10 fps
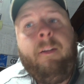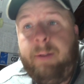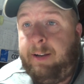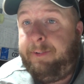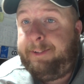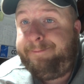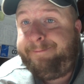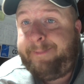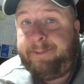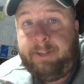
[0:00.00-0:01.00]
But anyways,
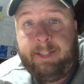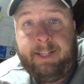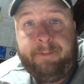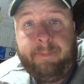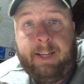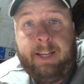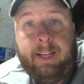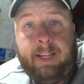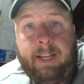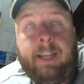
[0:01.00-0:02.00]
have a good night.
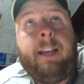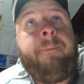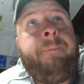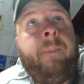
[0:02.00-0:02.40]
And, uh,